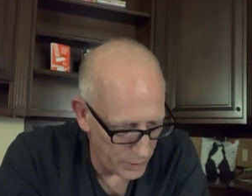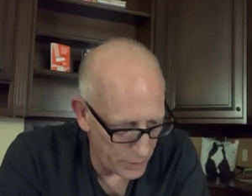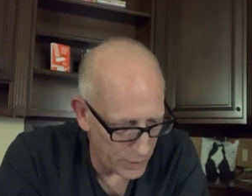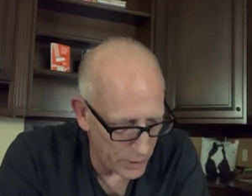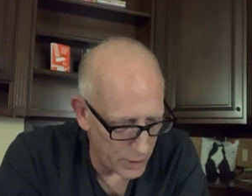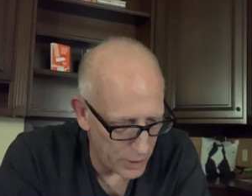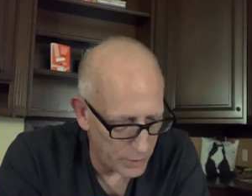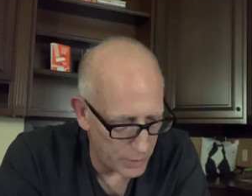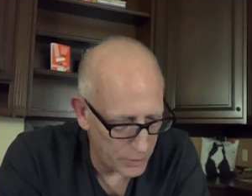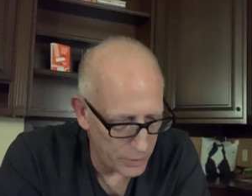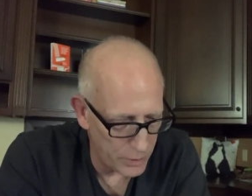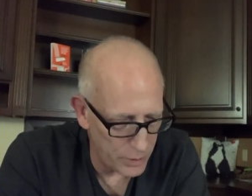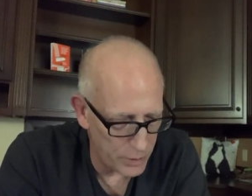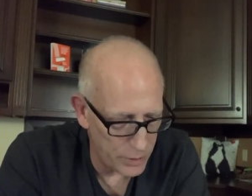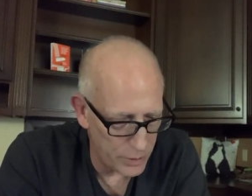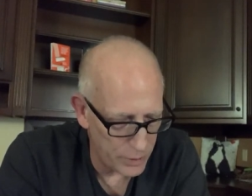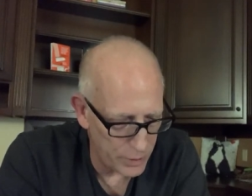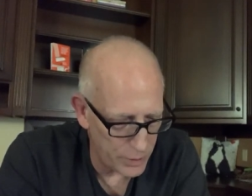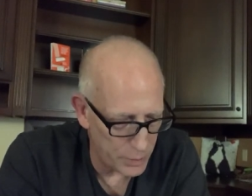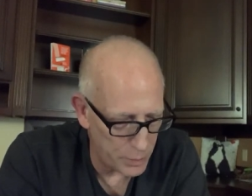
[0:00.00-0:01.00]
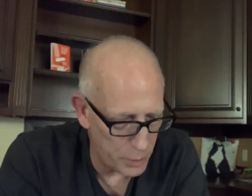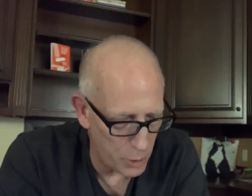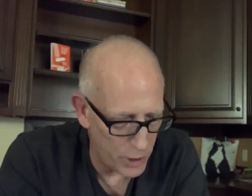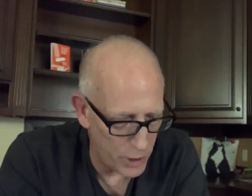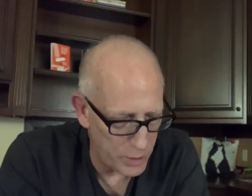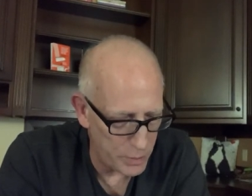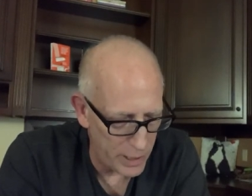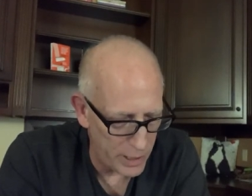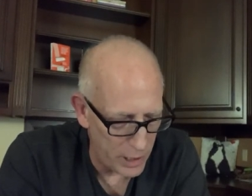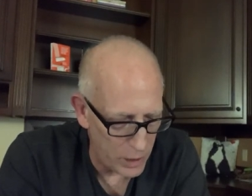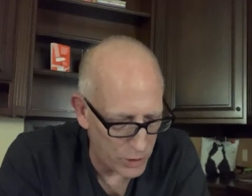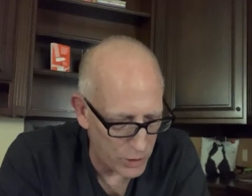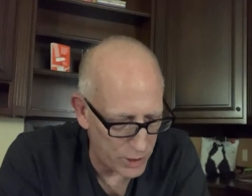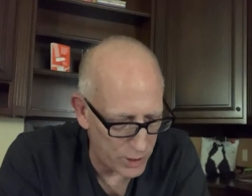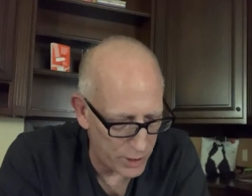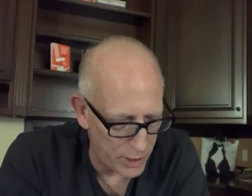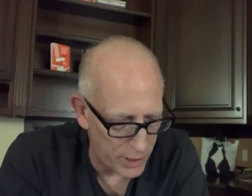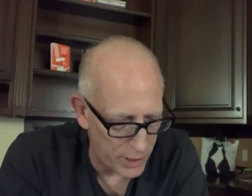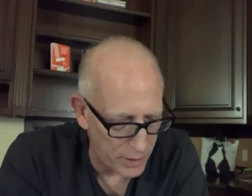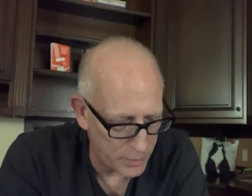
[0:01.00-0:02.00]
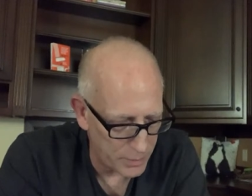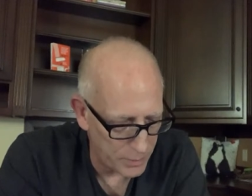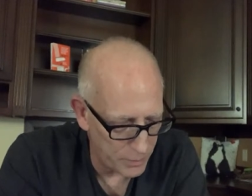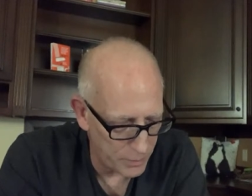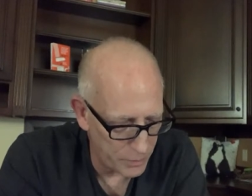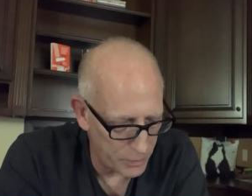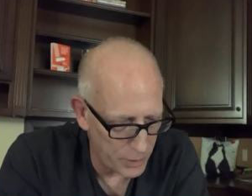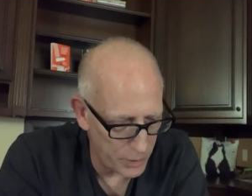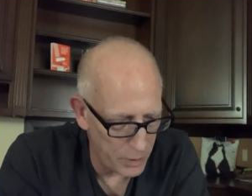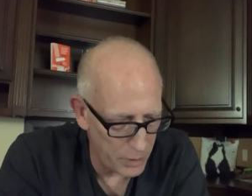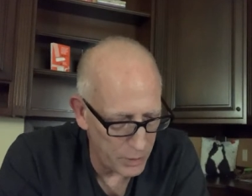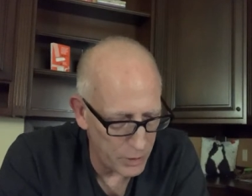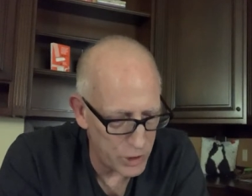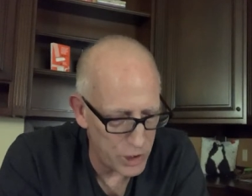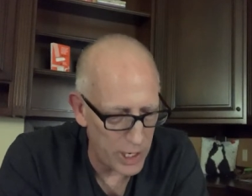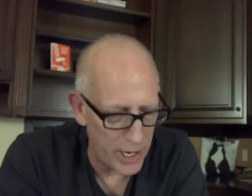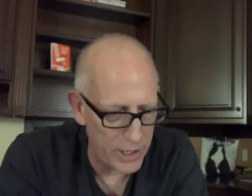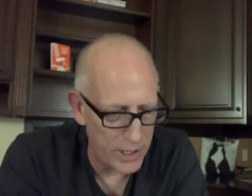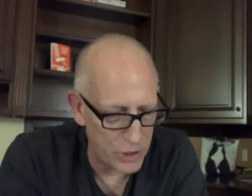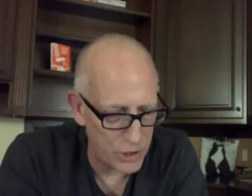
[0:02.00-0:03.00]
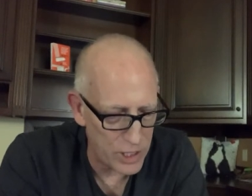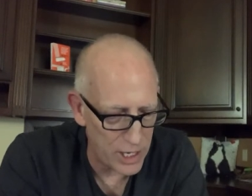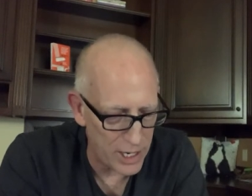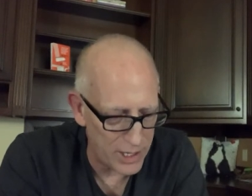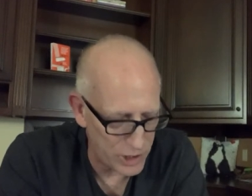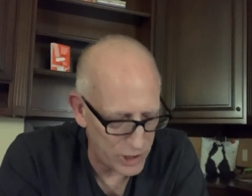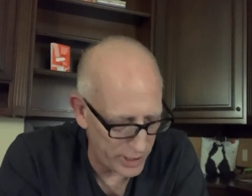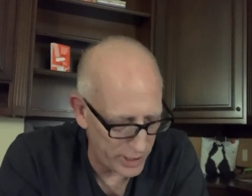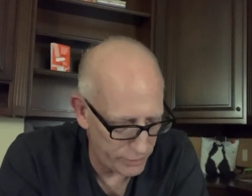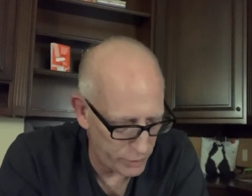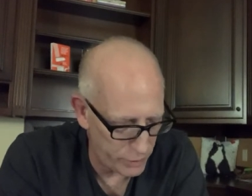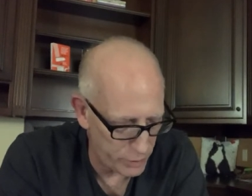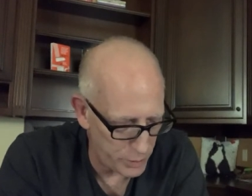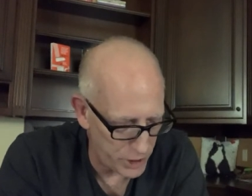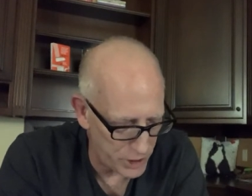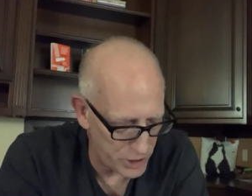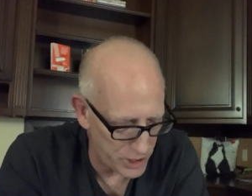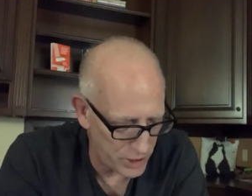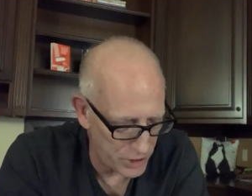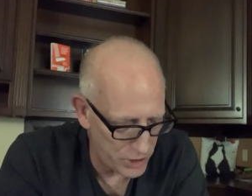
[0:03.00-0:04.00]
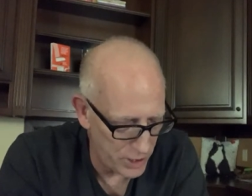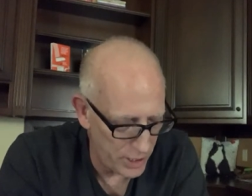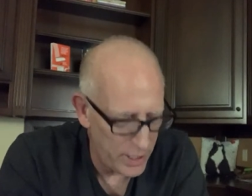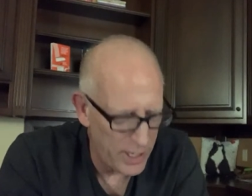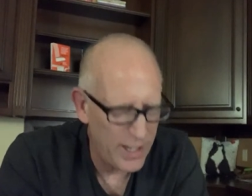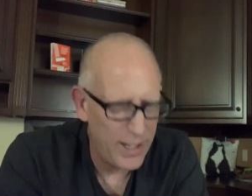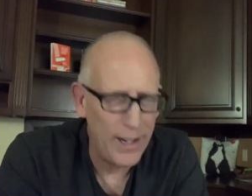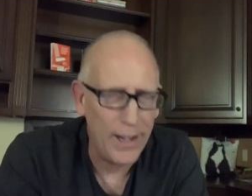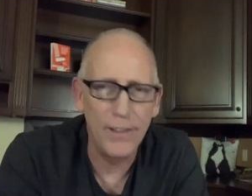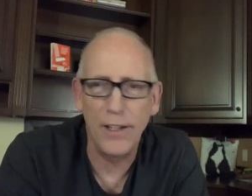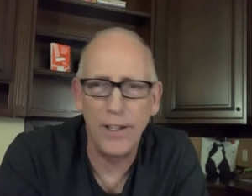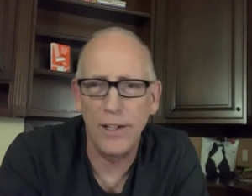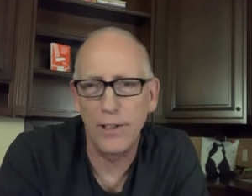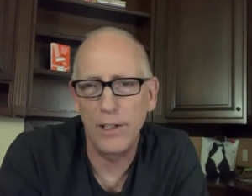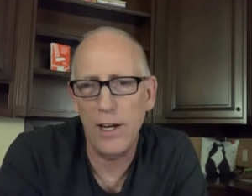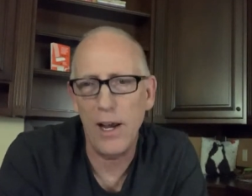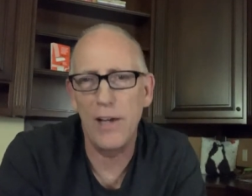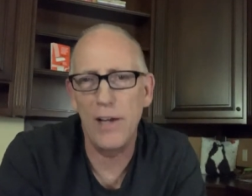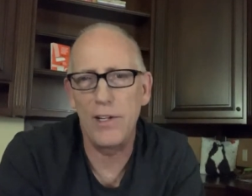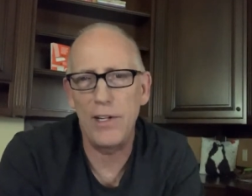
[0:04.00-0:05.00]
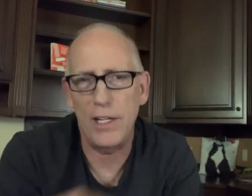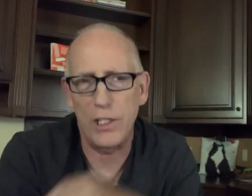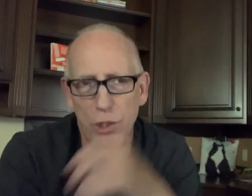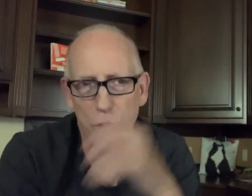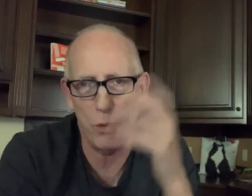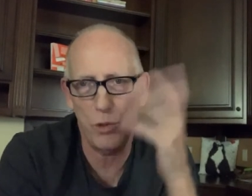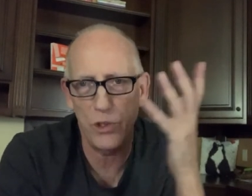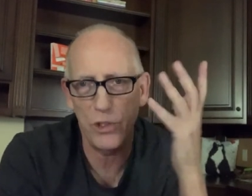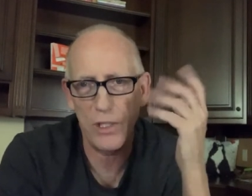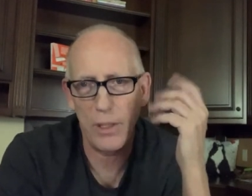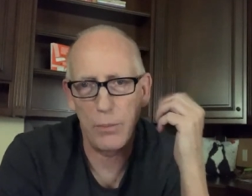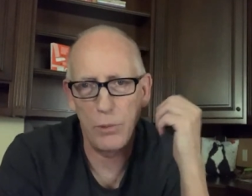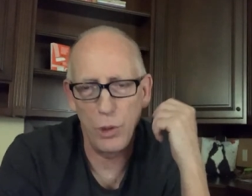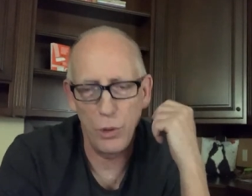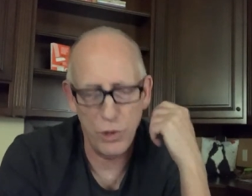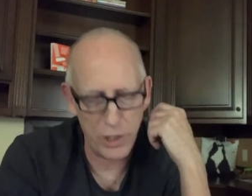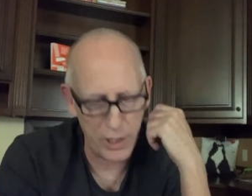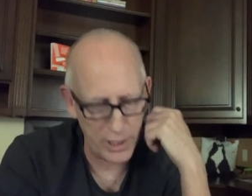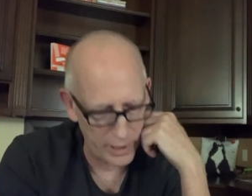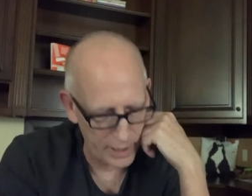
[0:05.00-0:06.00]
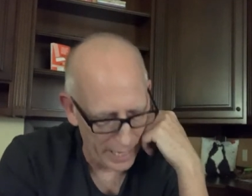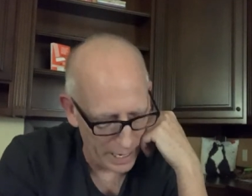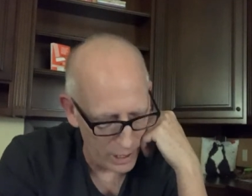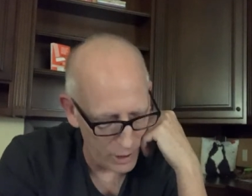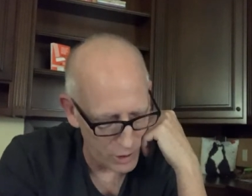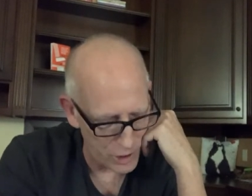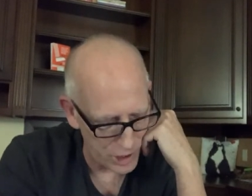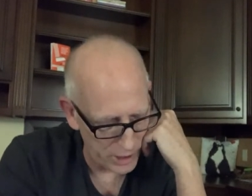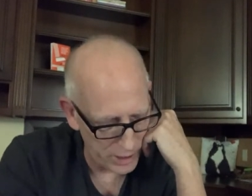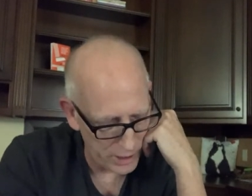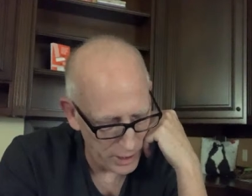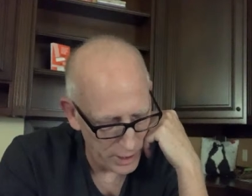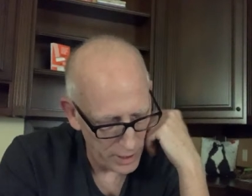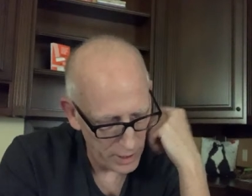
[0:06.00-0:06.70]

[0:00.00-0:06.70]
the, the point about uh, China is not safe for business. And the context was them losing energy.